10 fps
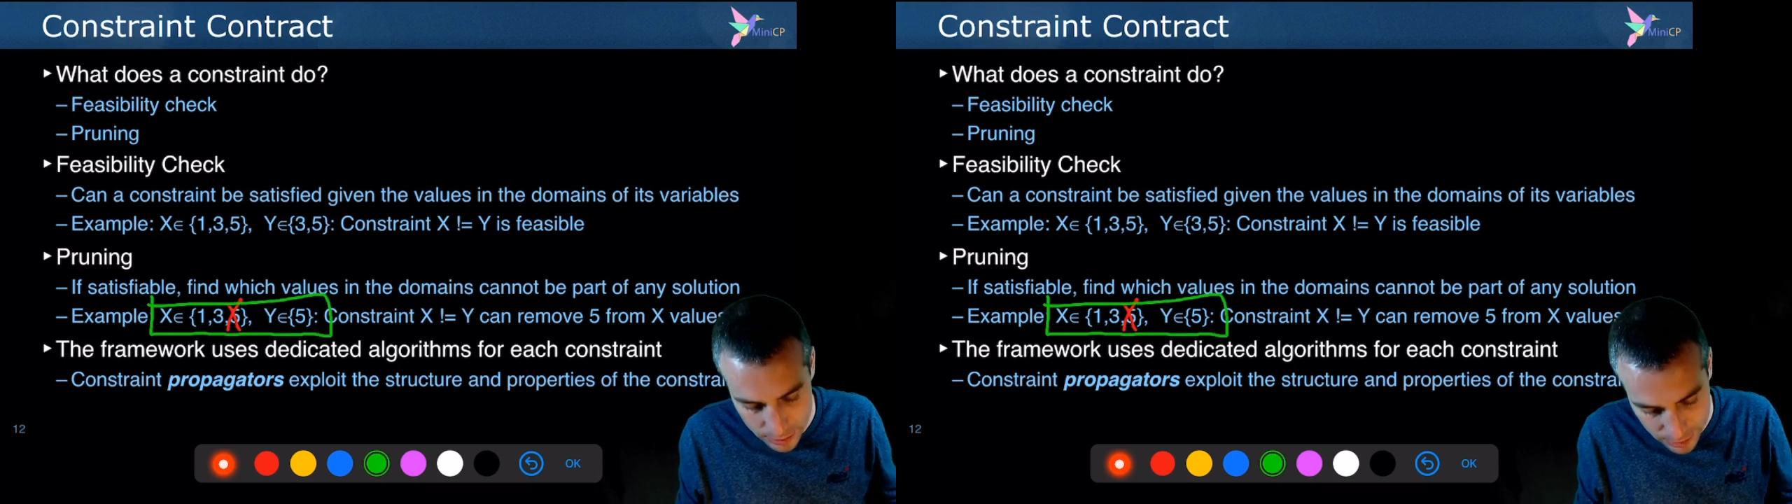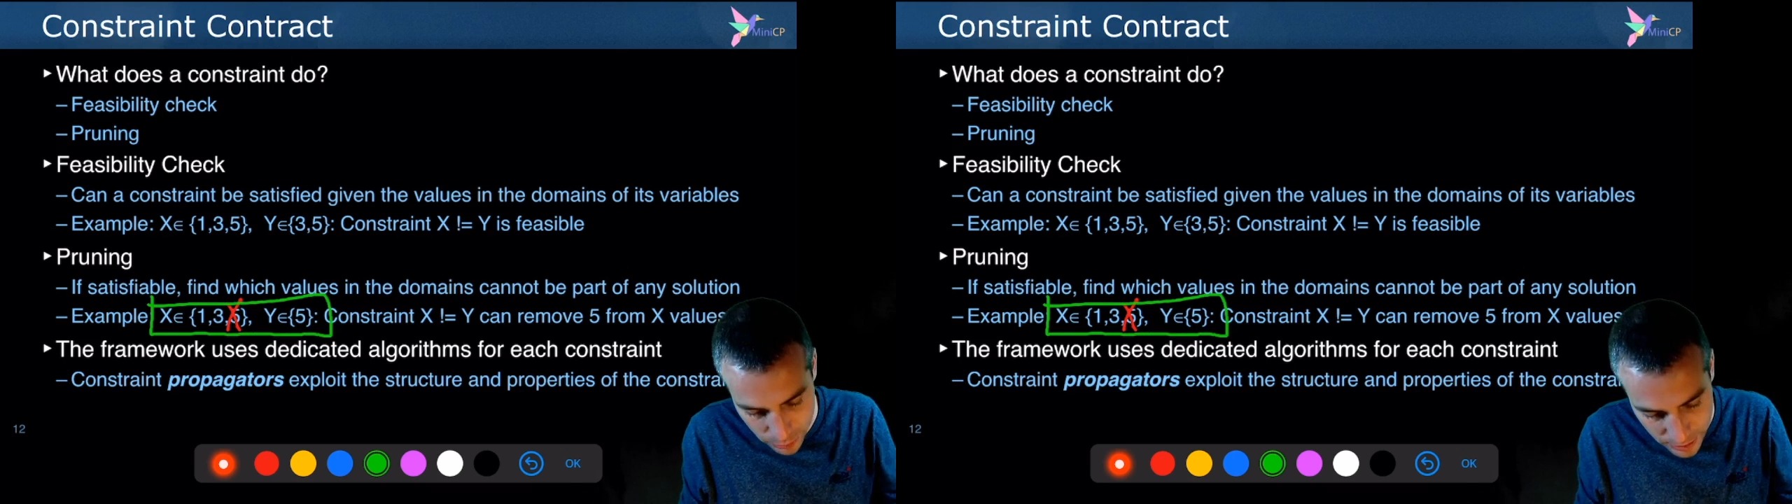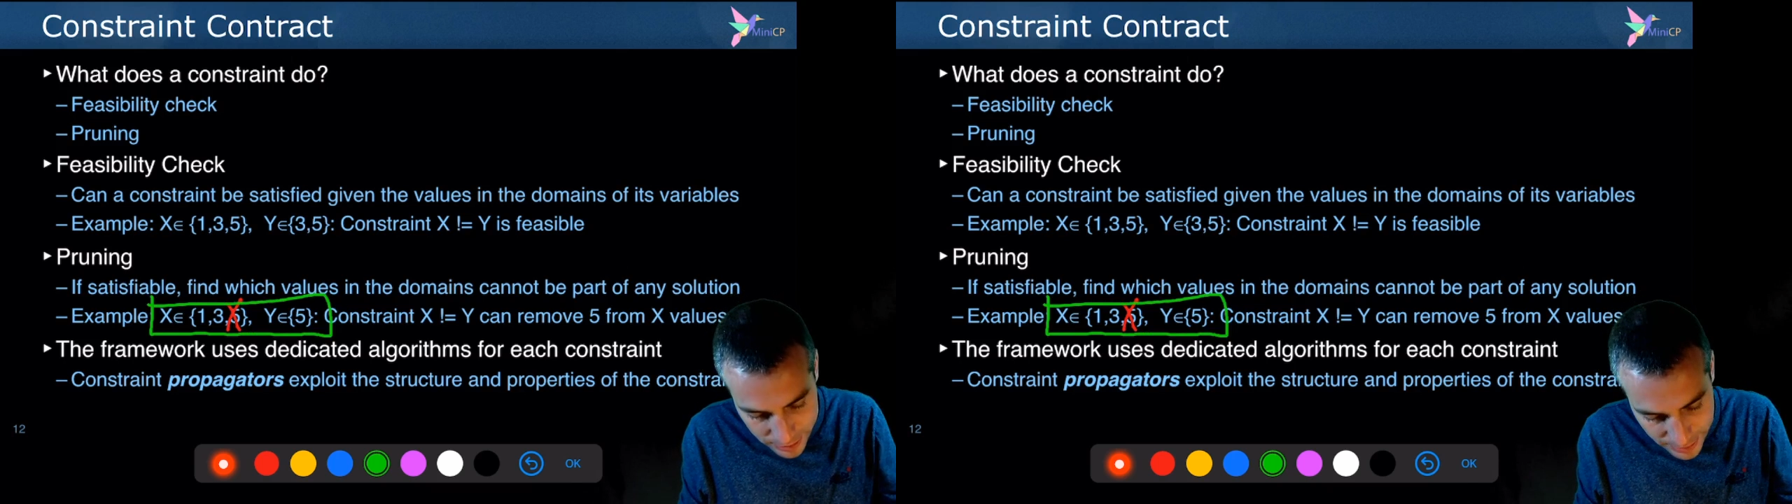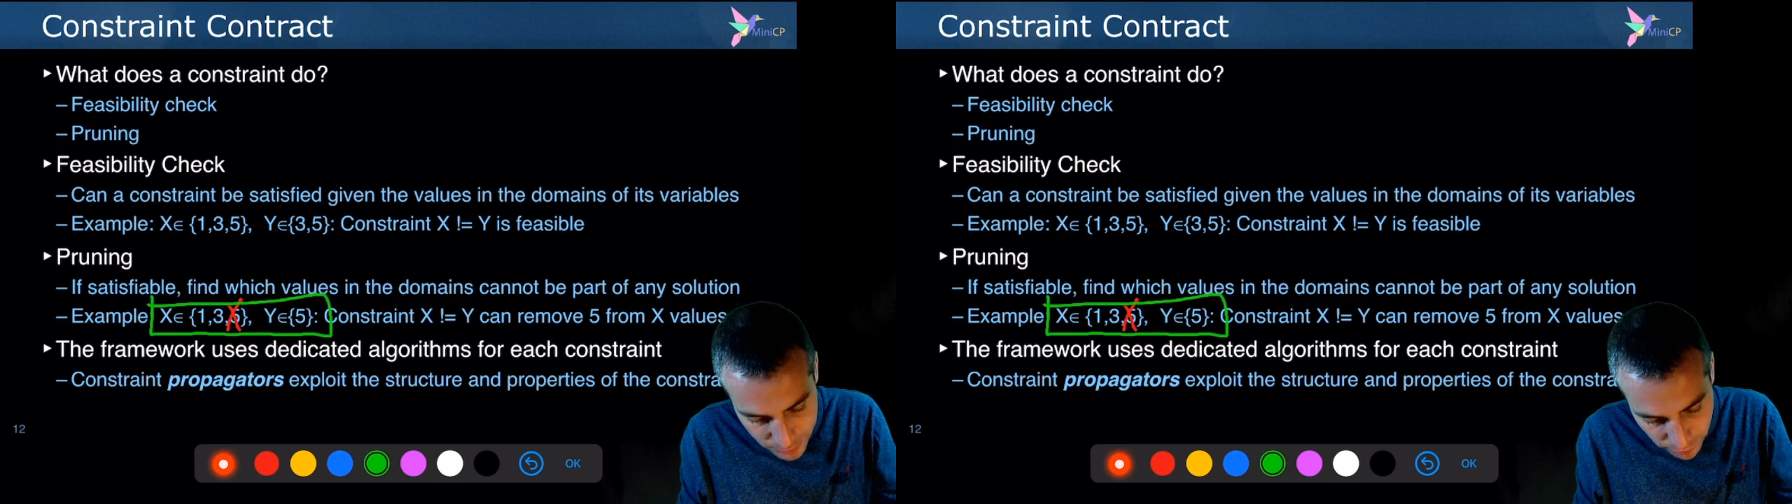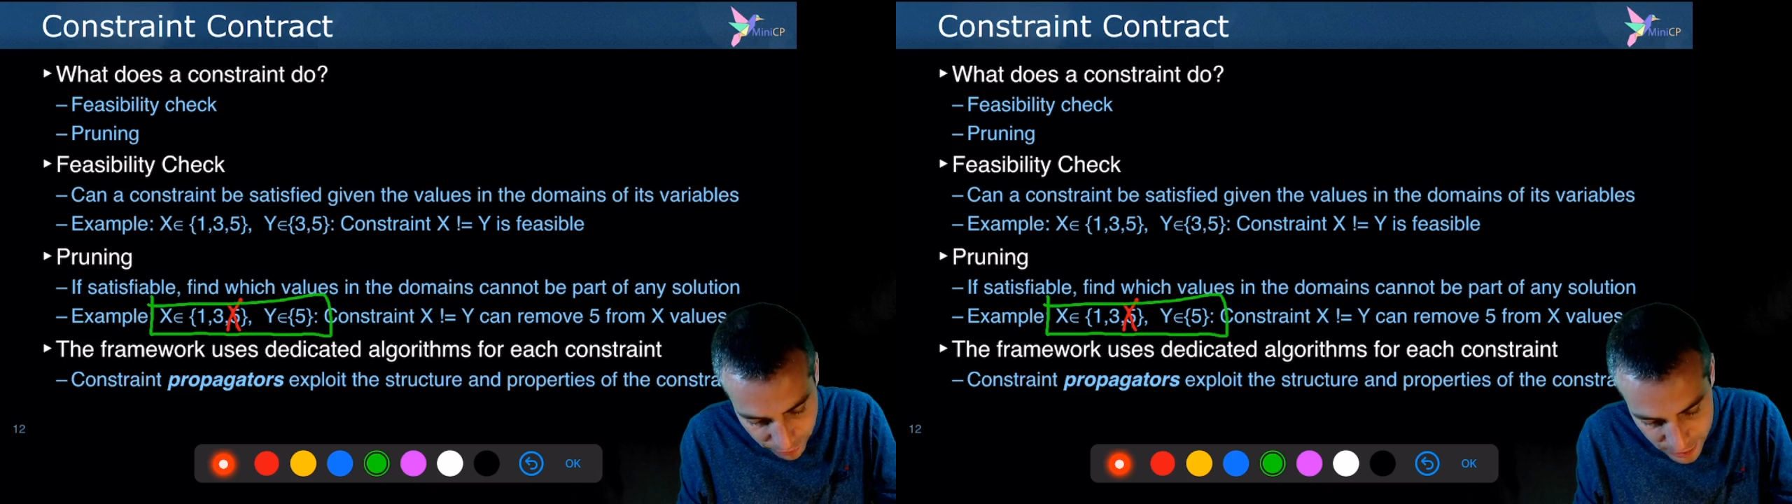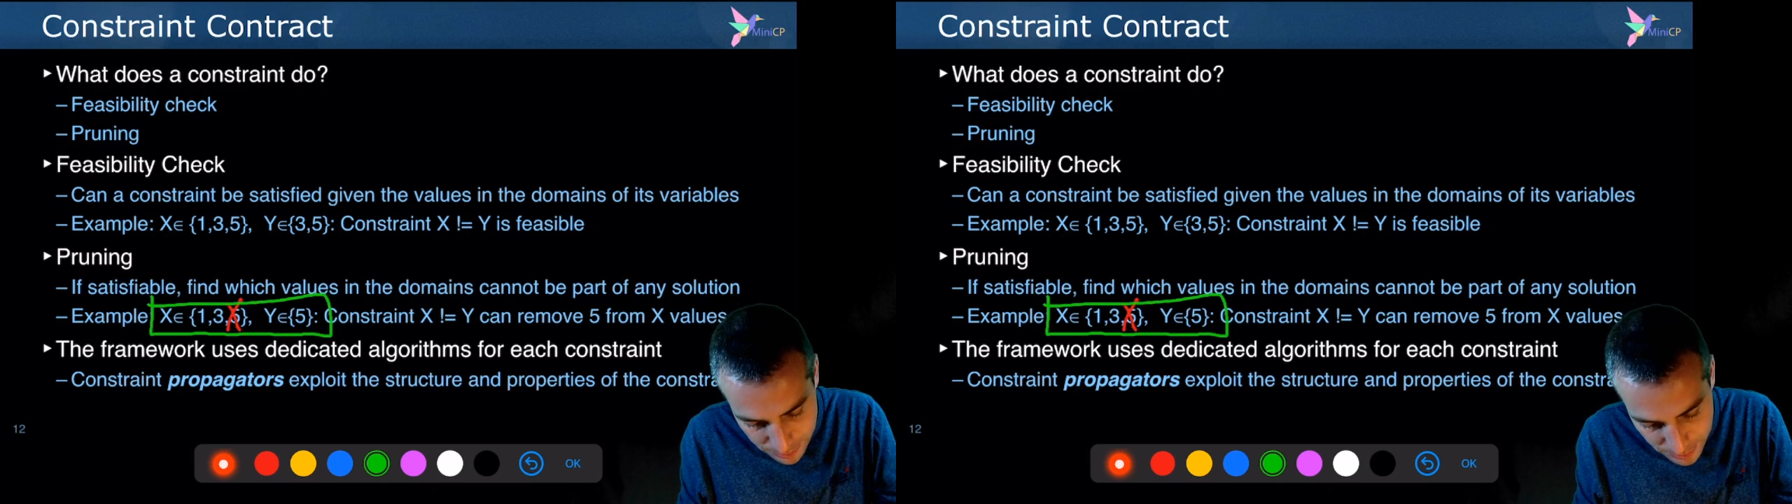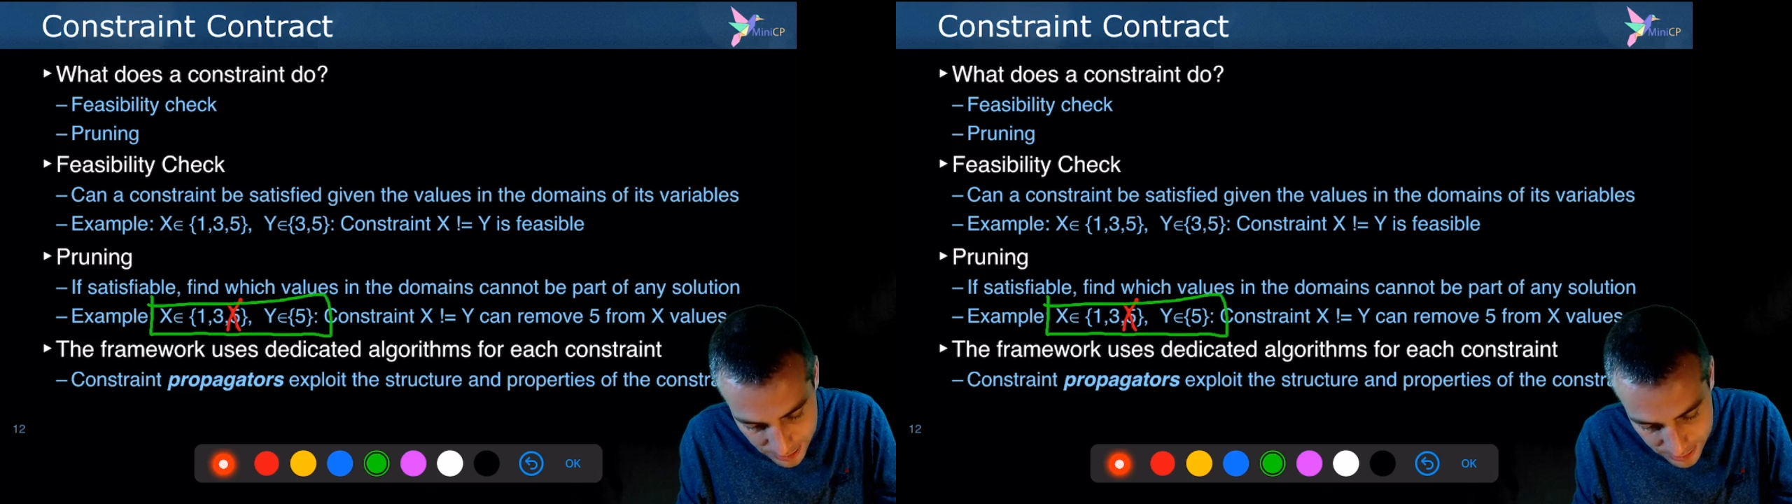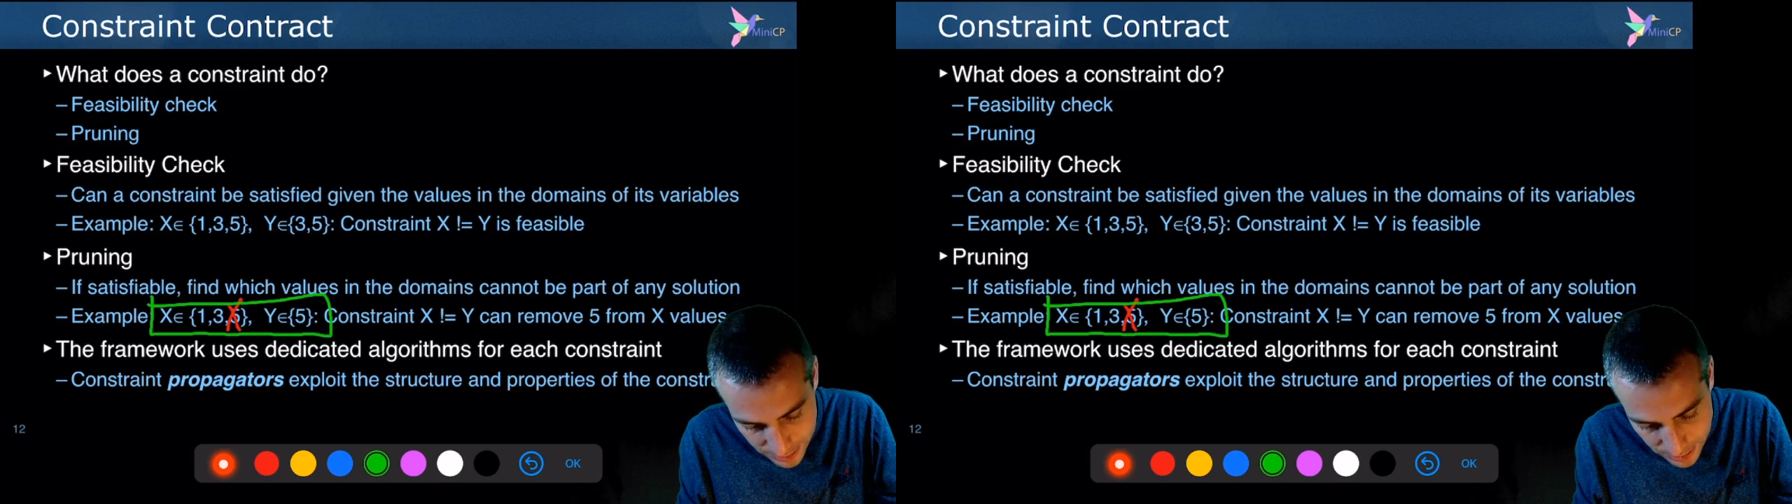So in terms of
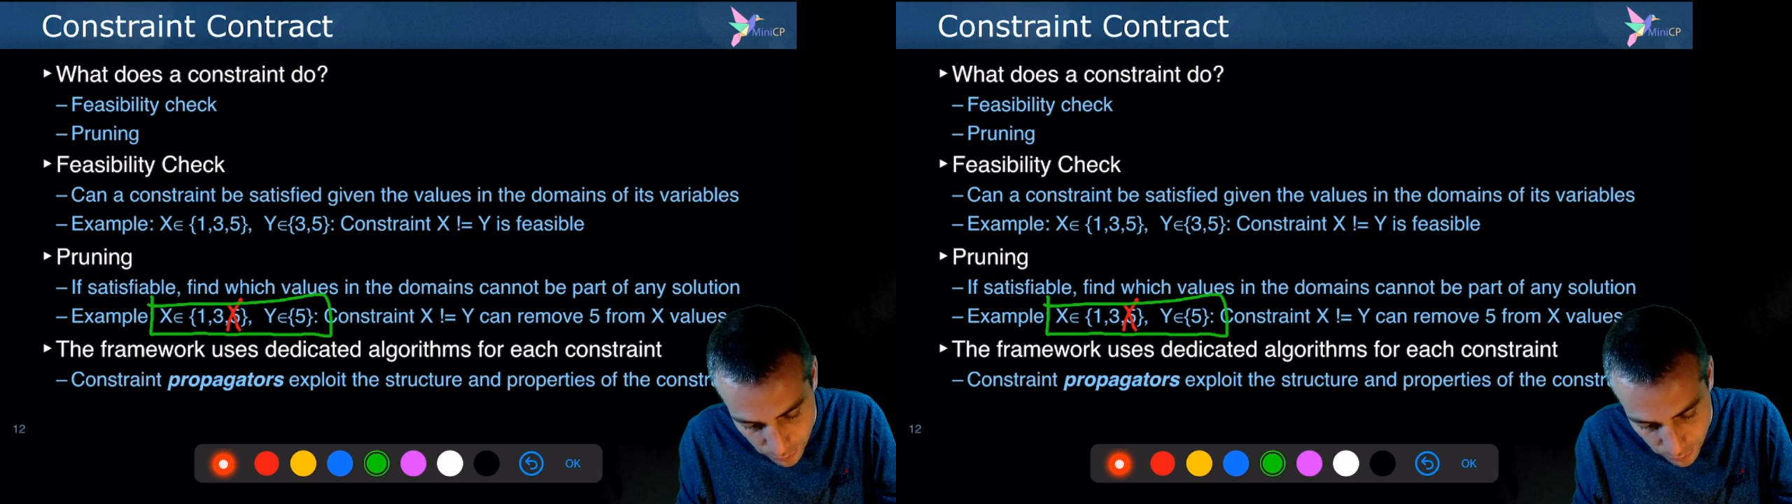feasibility,